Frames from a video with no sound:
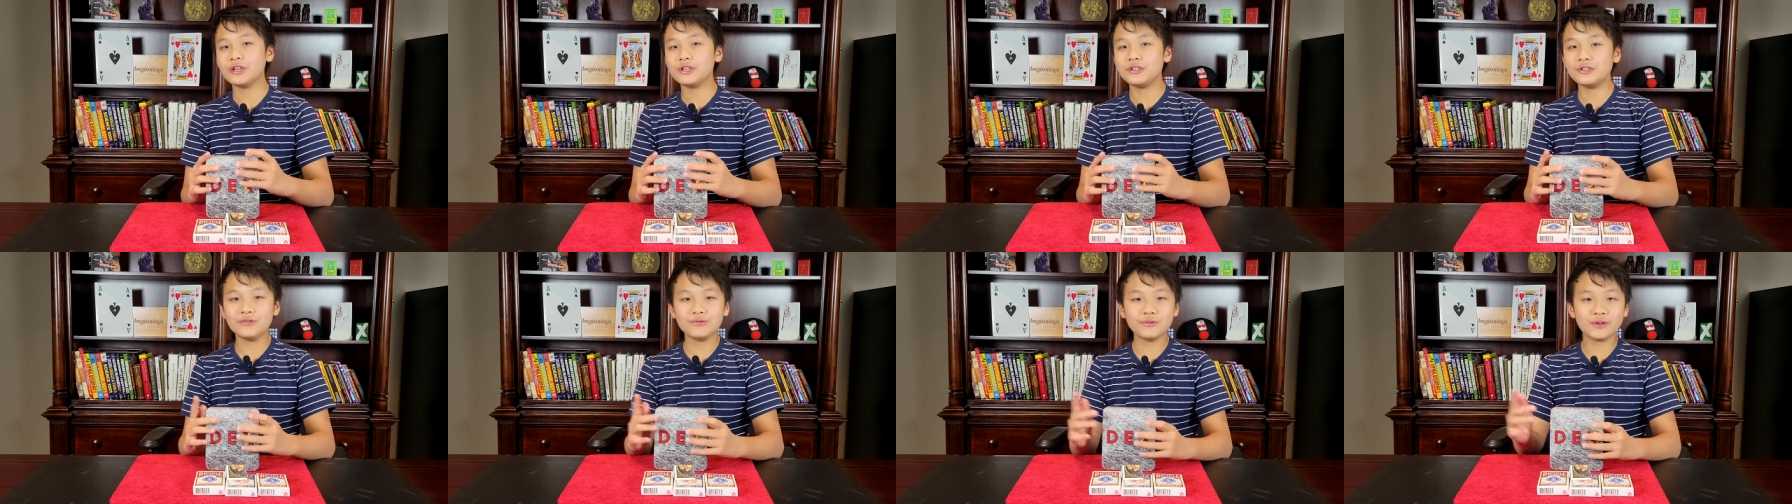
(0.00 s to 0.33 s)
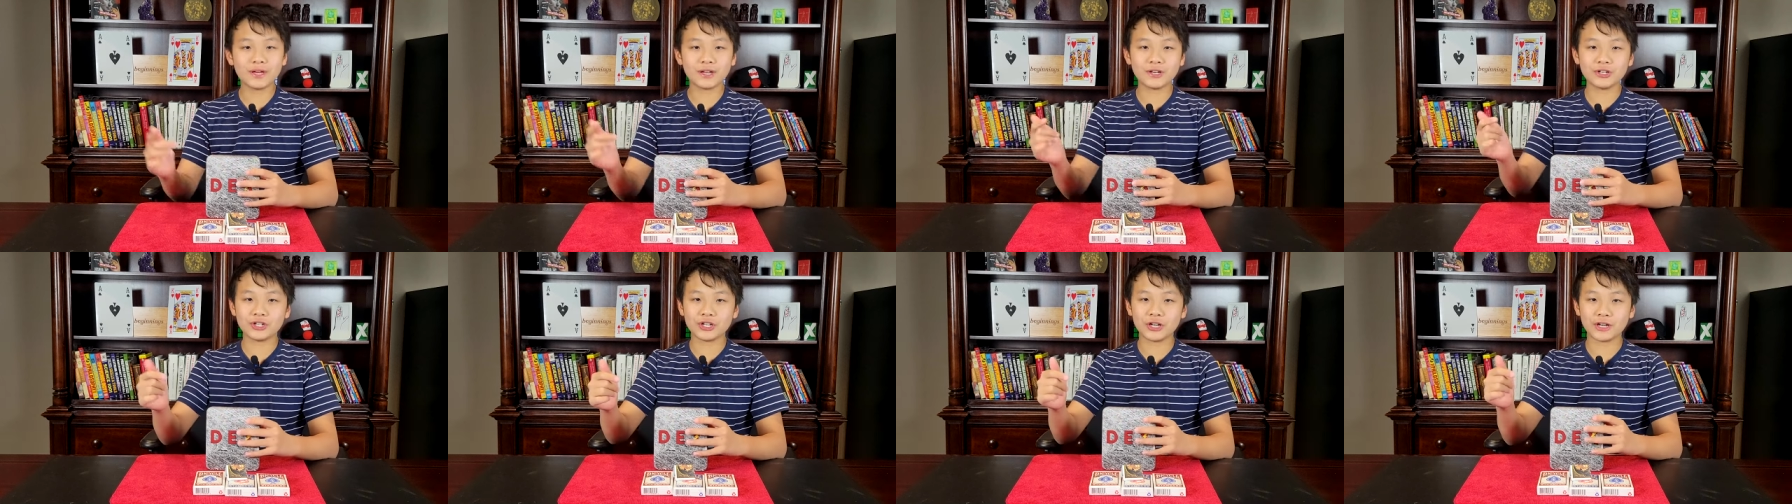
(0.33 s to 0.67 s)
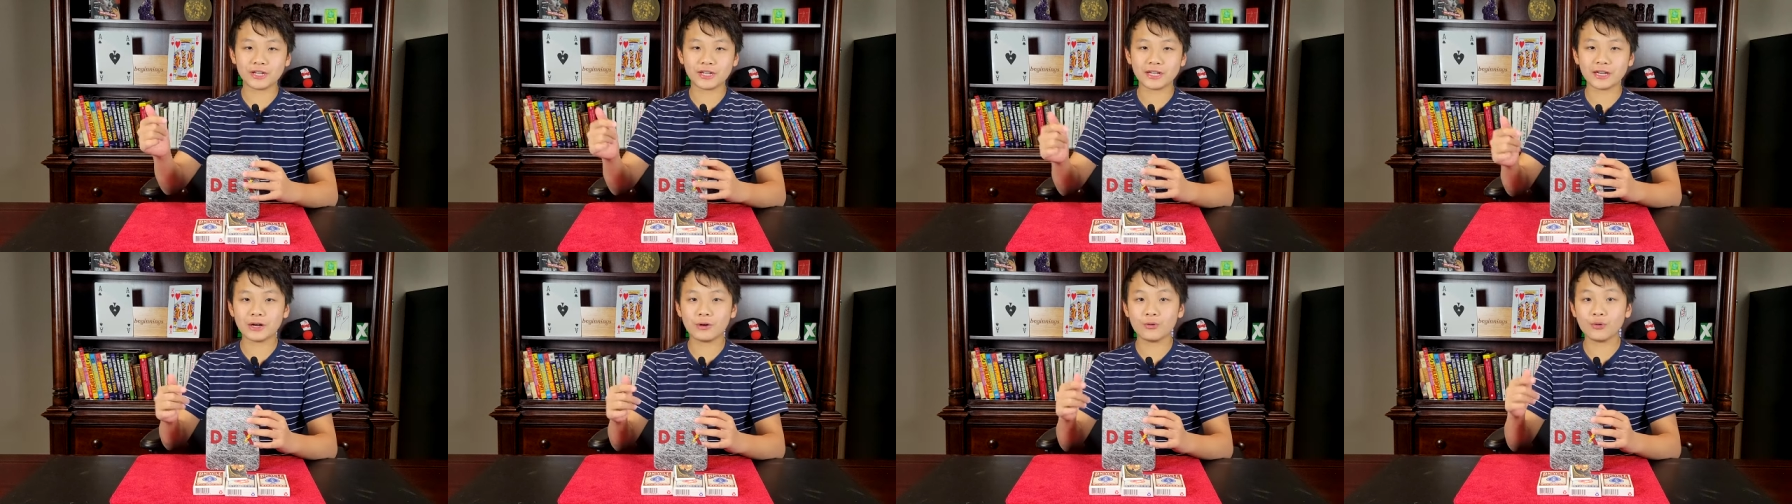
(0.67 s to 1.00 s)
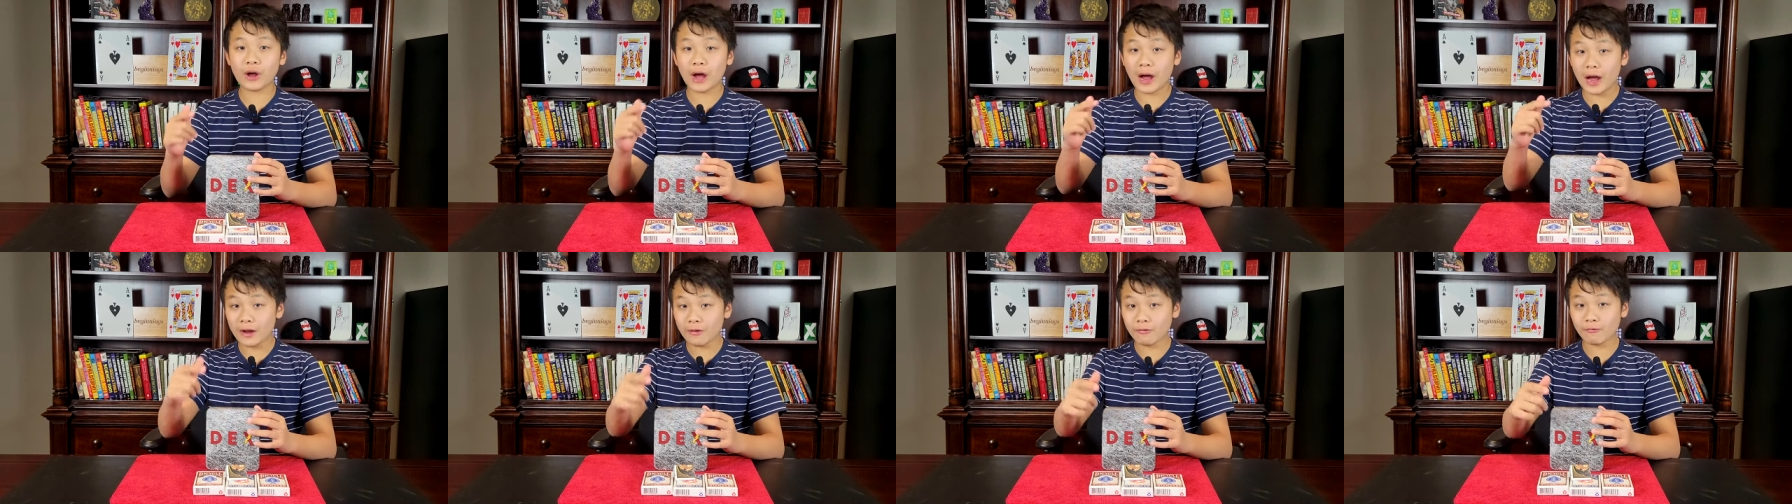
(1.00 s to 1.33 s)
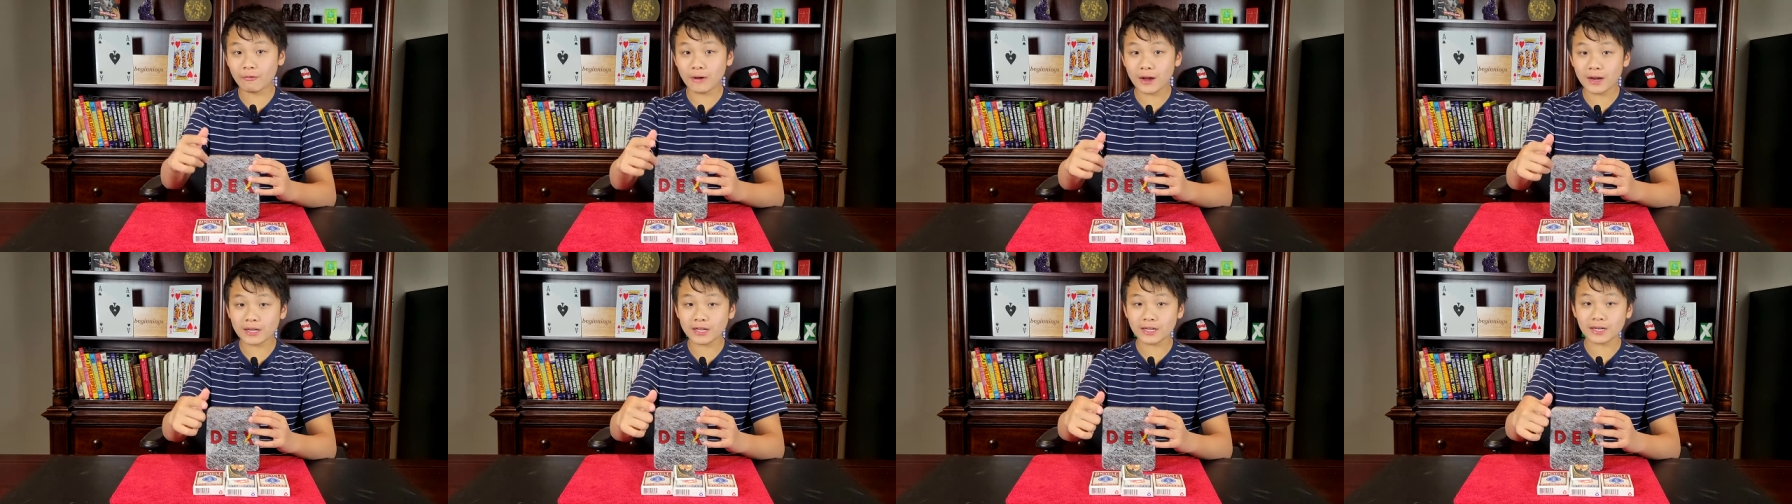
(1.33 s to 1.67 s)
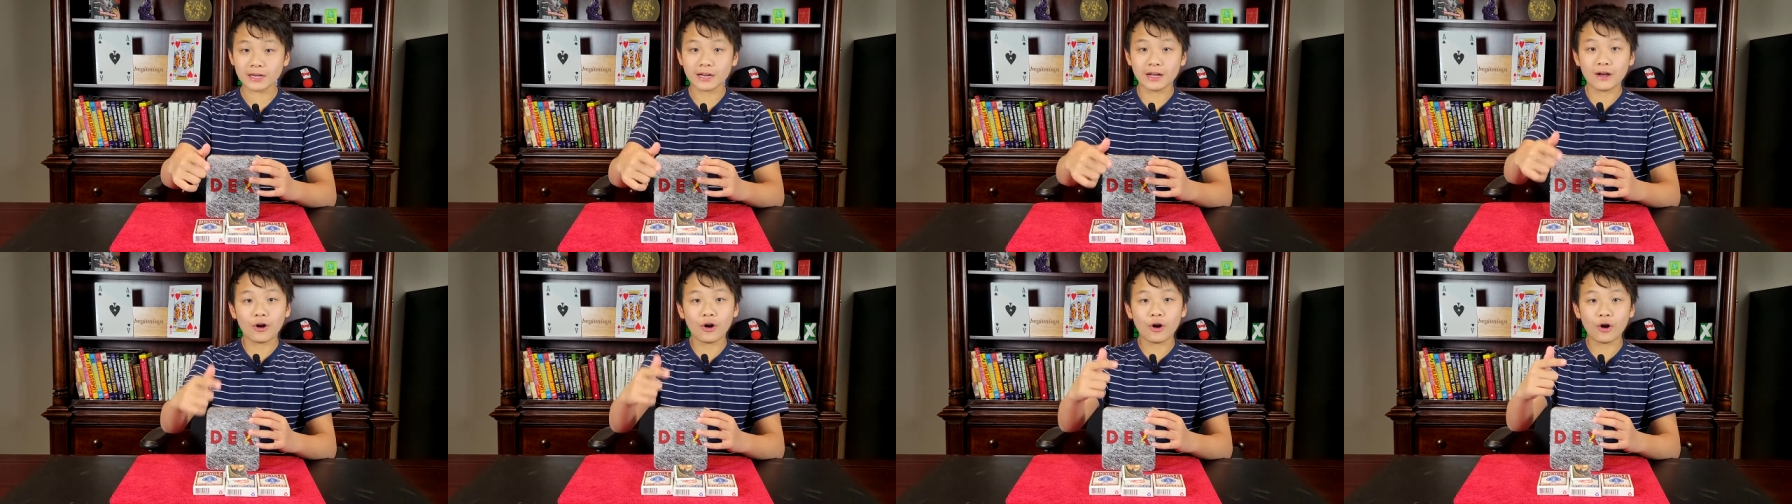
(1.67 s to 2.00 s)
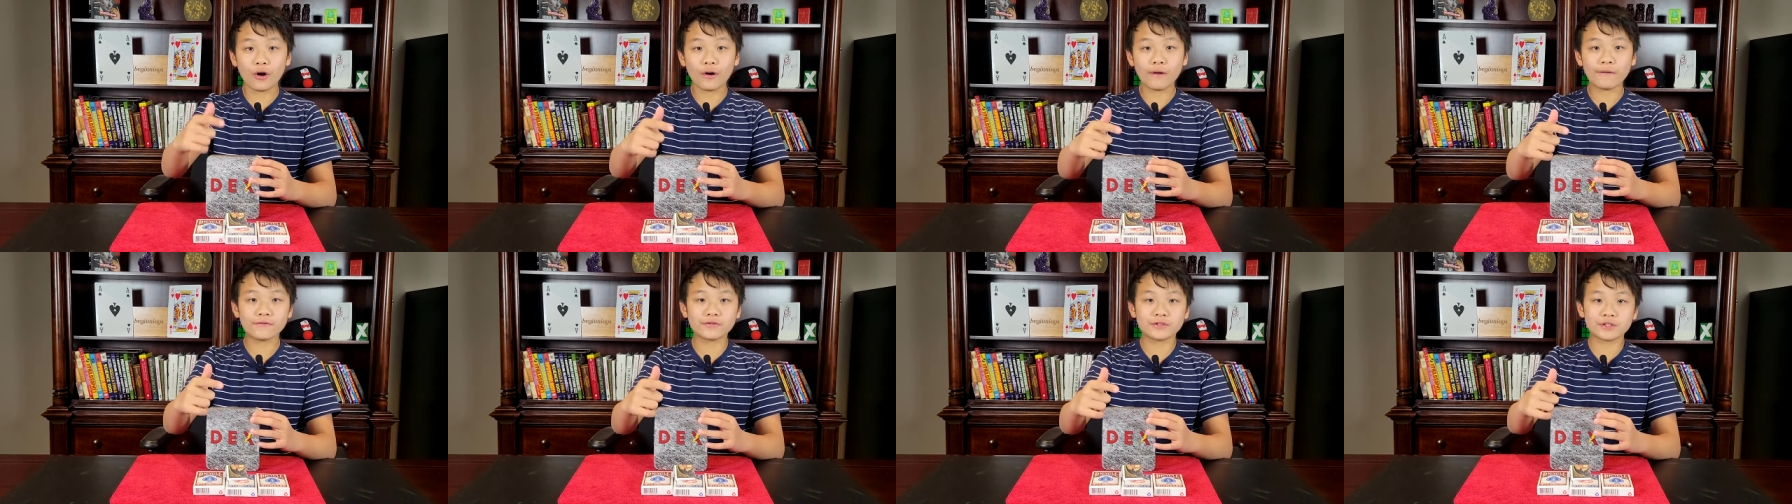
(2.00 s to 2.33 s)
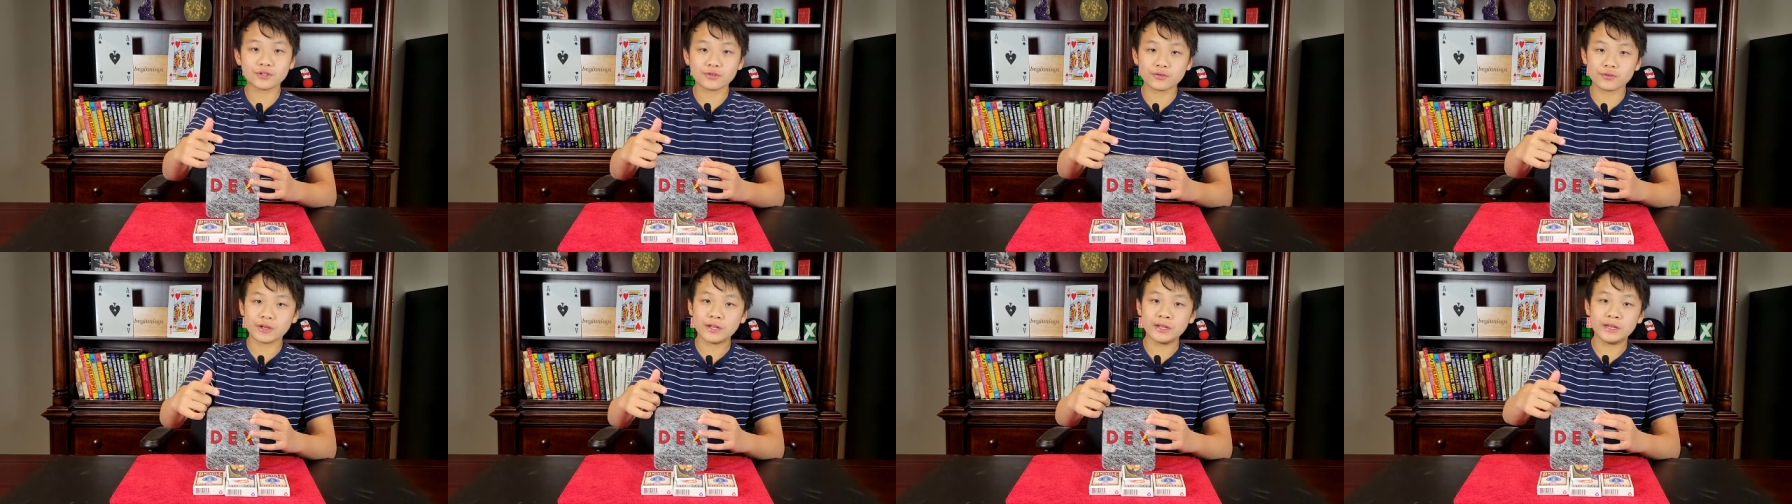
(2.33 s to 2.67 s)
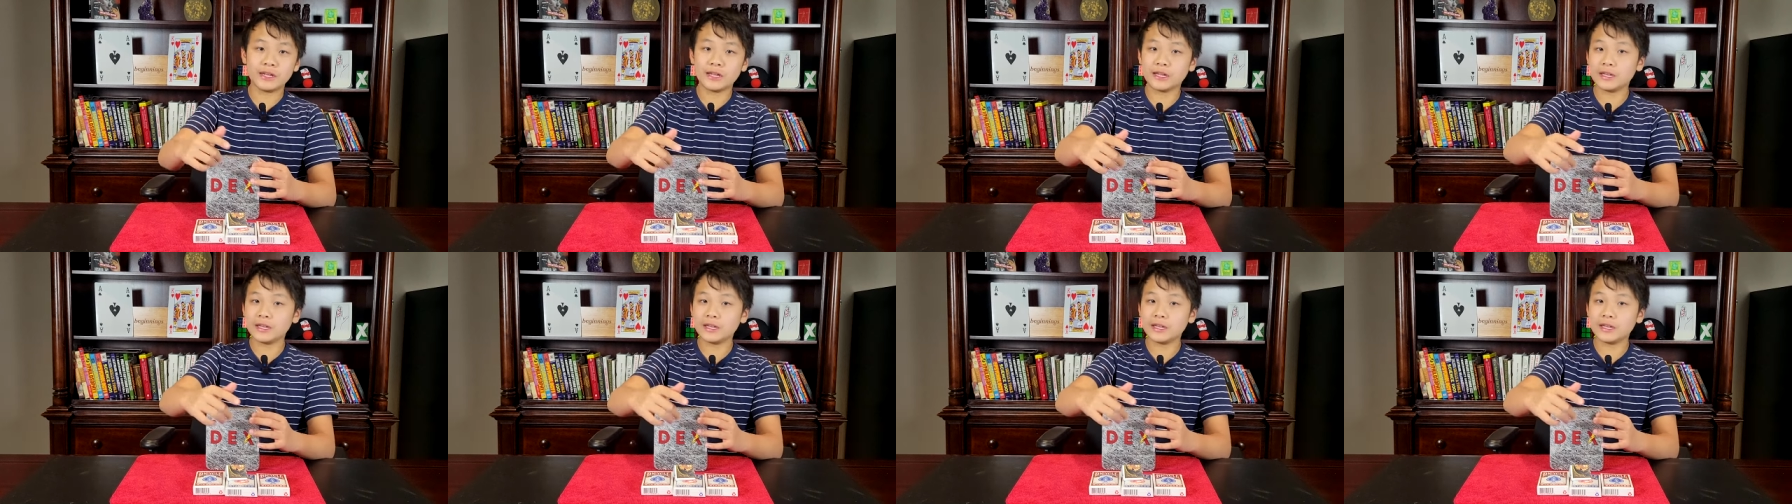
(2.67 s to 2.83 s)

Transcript: You can check it out. I read it off screen,